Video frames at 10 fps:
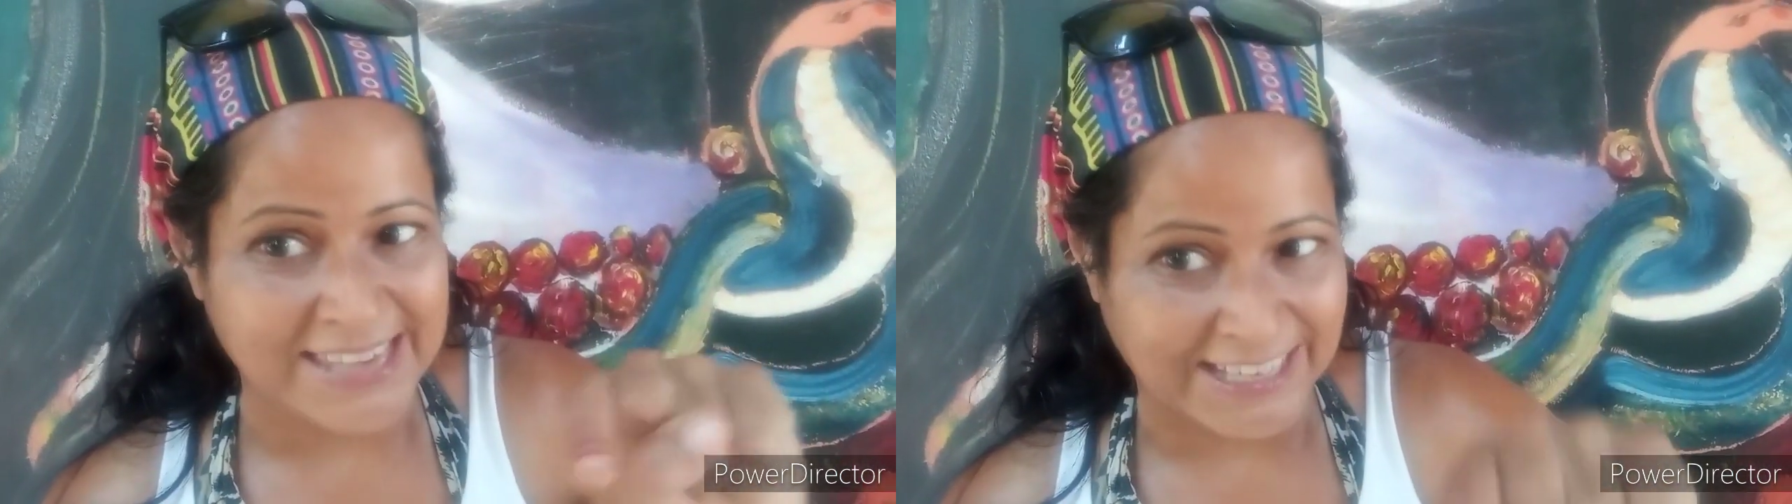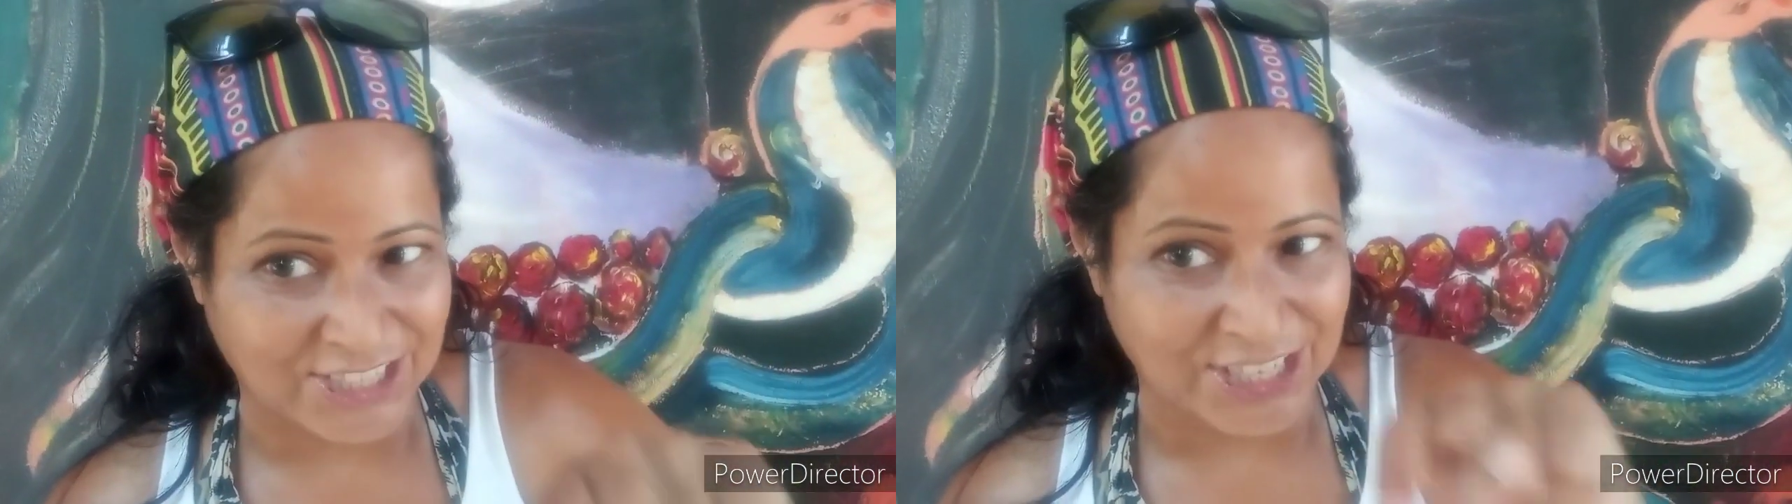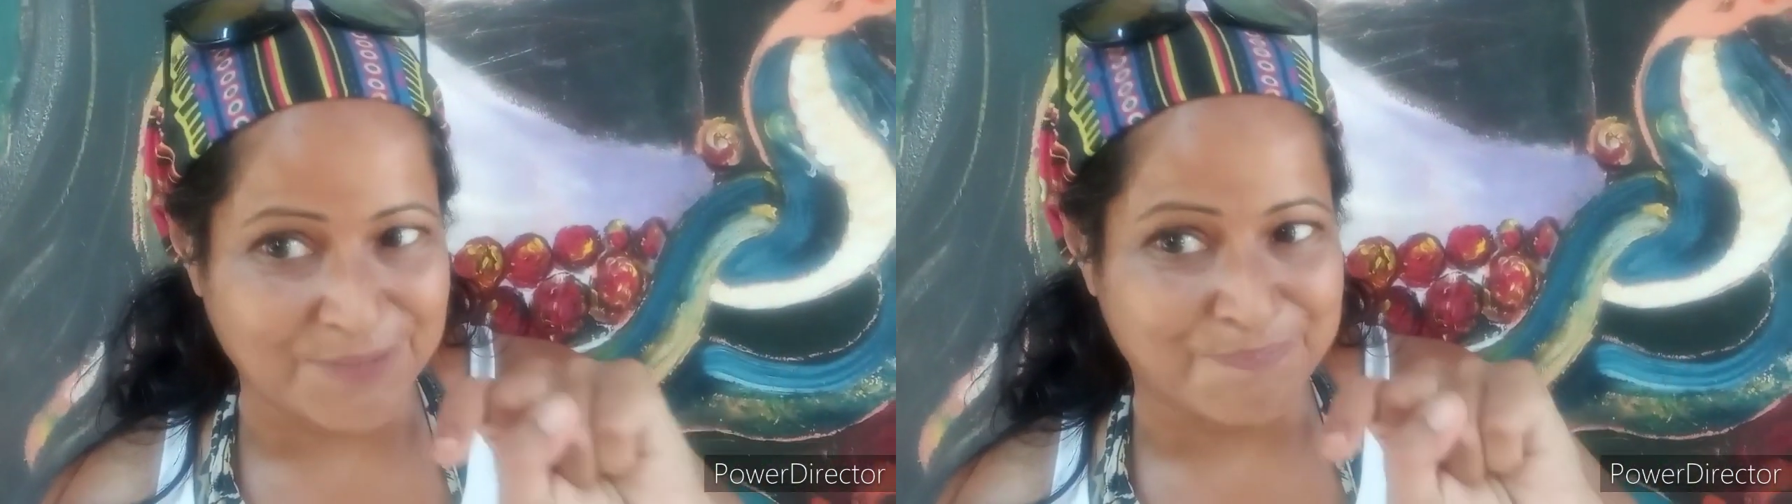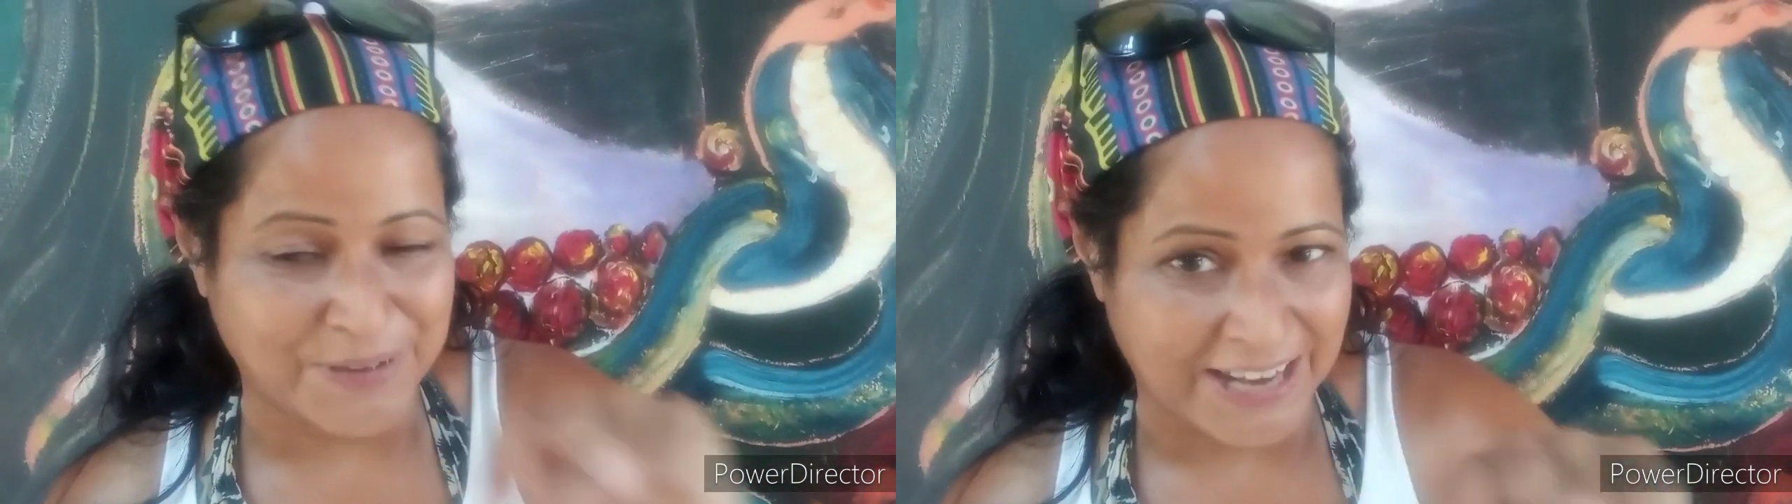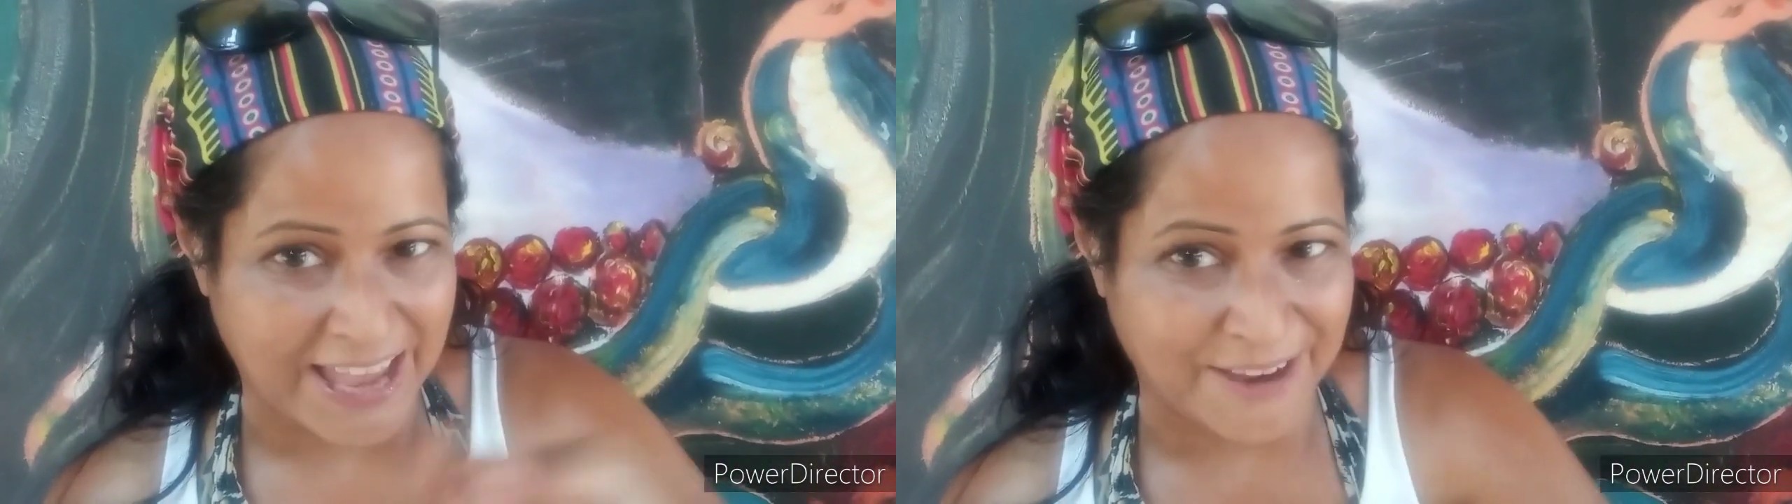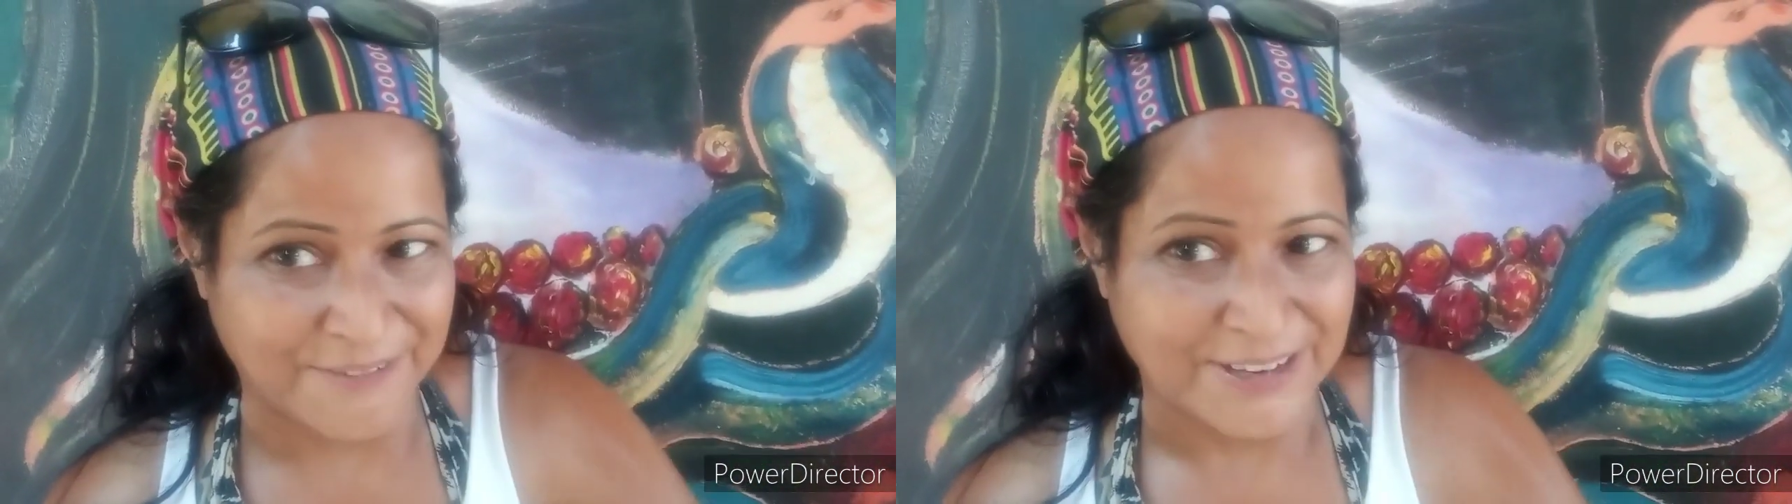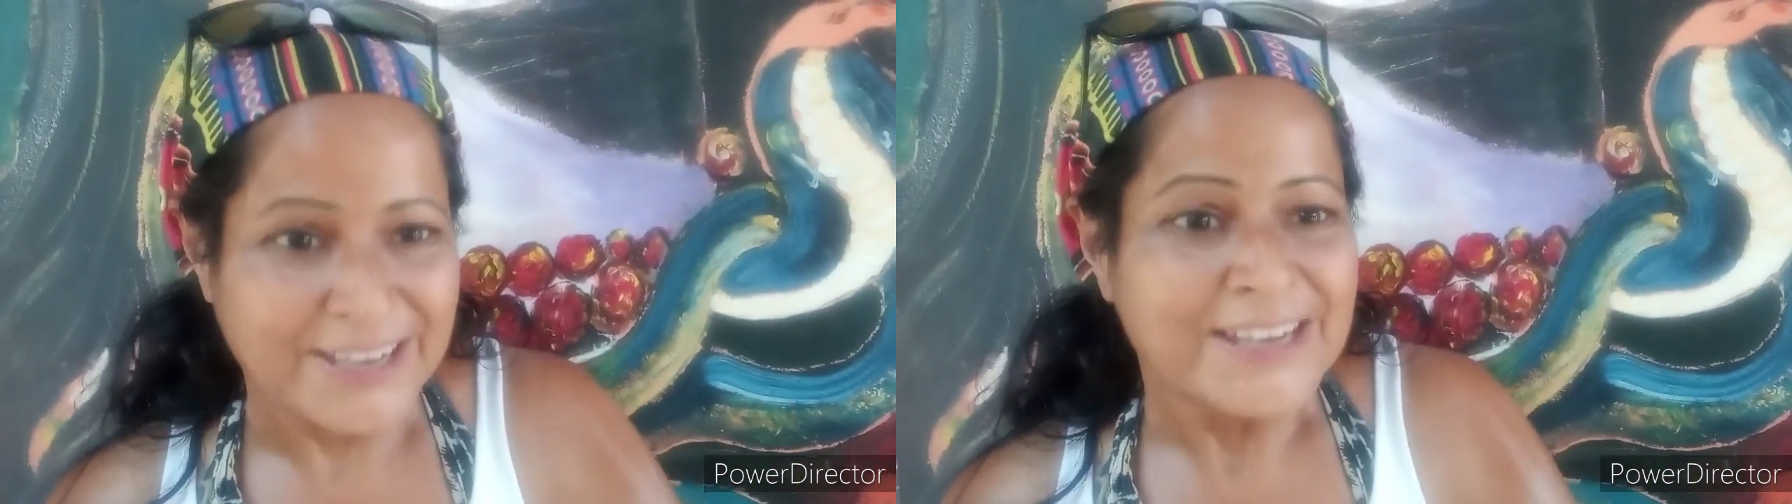section below.